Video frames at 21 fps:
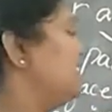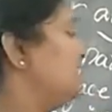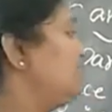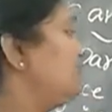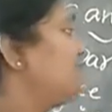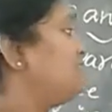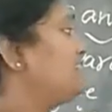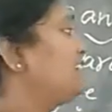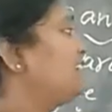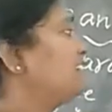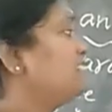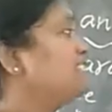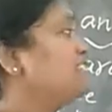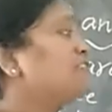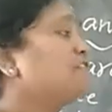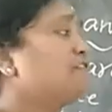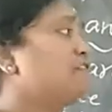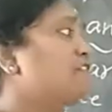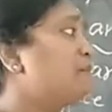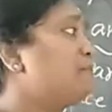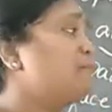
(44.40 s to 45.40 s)

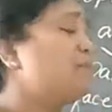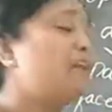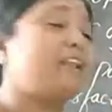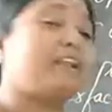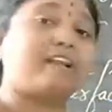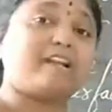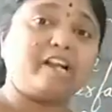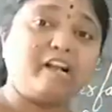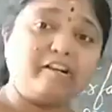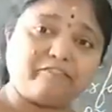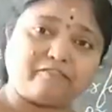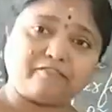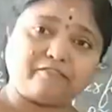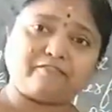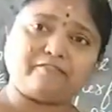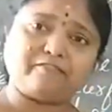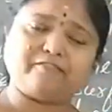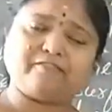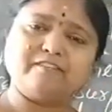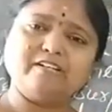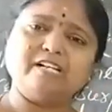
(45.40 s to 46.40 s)
reflected from a
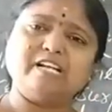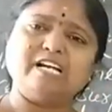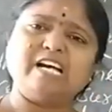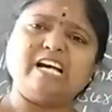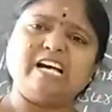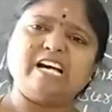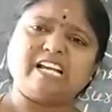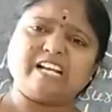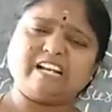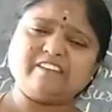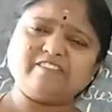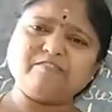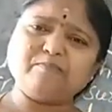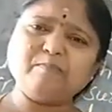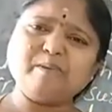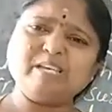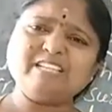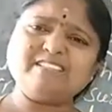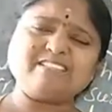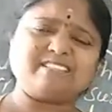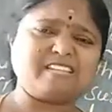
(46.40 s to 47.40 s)
rough
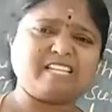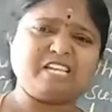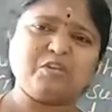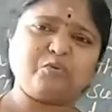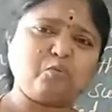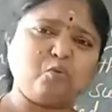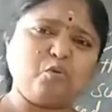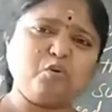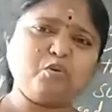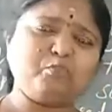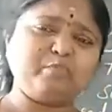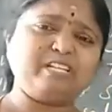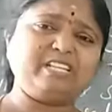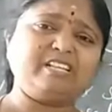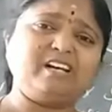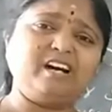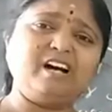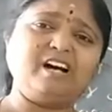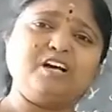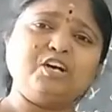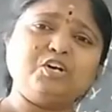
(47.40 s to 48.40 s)
means it won't be
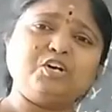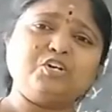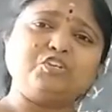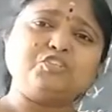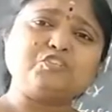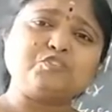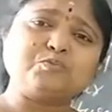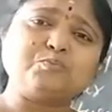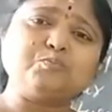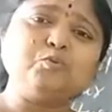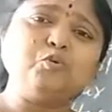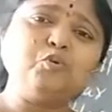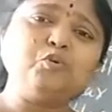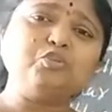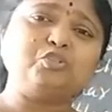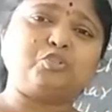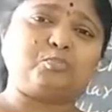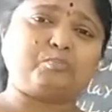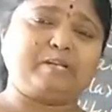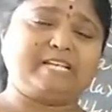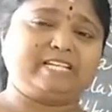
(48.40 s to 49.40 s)
the
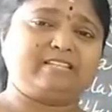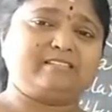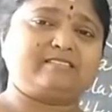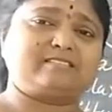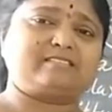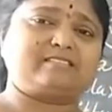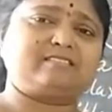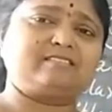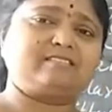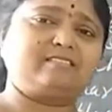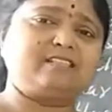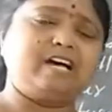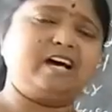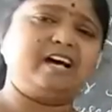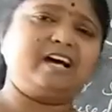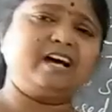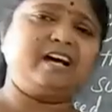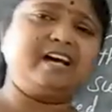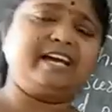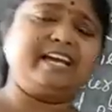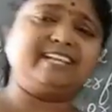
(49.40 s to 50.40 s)
smooth place.
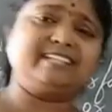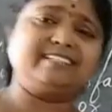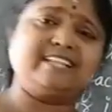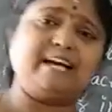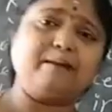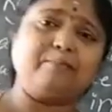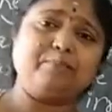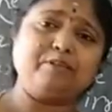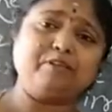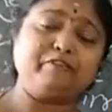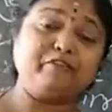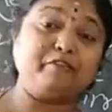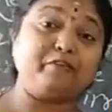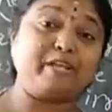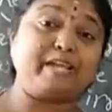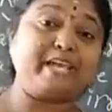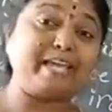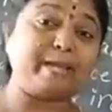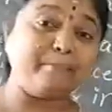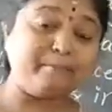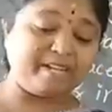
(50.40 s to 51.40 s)
Example, if you
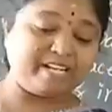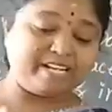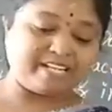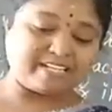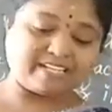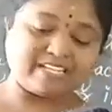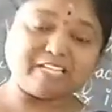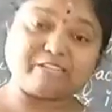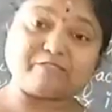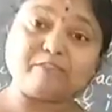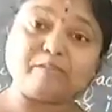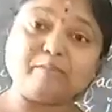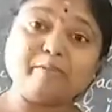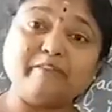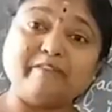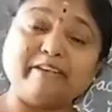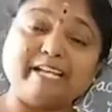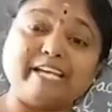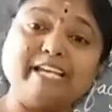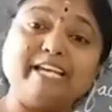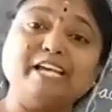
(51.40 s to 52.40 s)
take a mirror, it will be
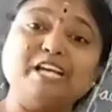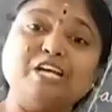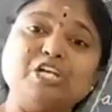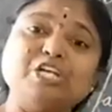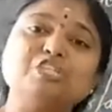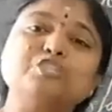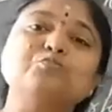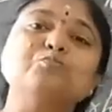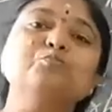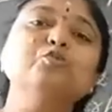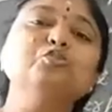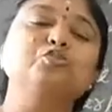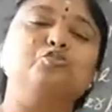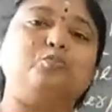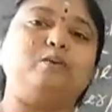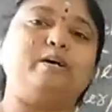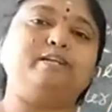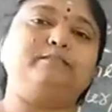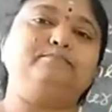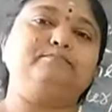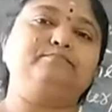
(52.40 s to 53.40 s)
very smooth
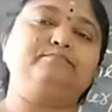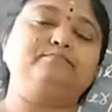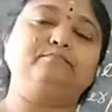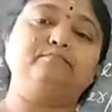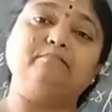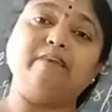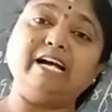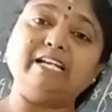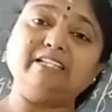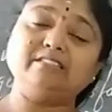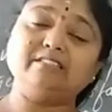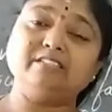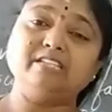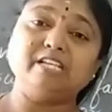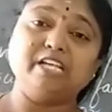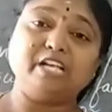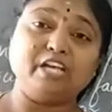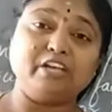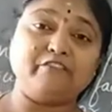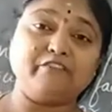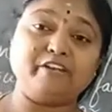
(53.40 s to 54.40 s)
one. But
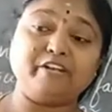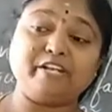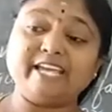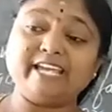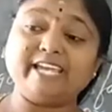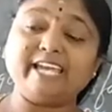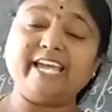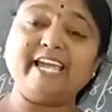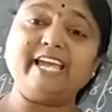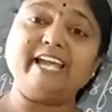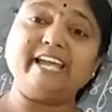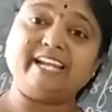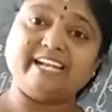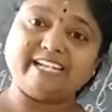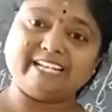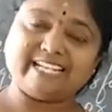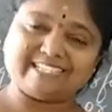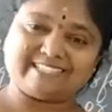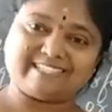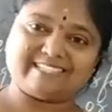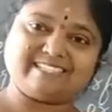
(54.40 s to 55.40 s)
if you take a
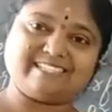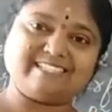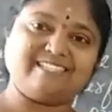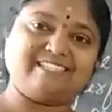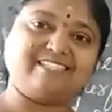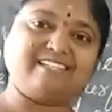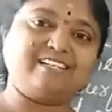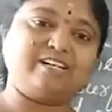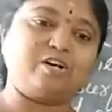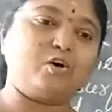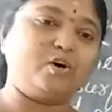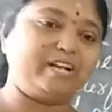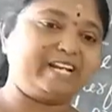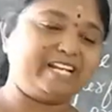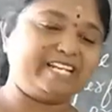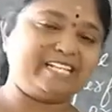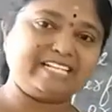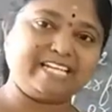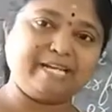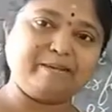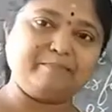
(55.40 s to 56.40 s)
duster or
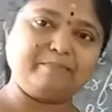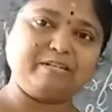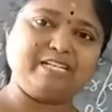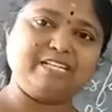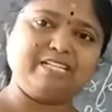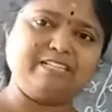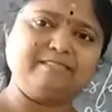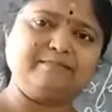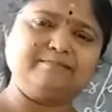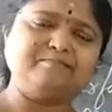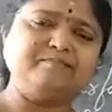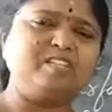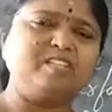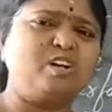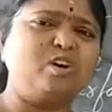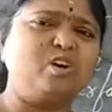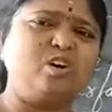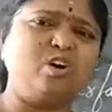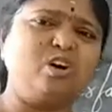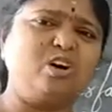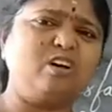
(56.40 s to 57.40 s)
a table
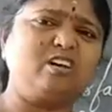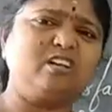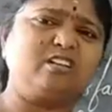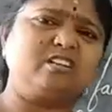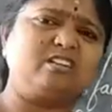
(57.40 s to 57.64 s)
or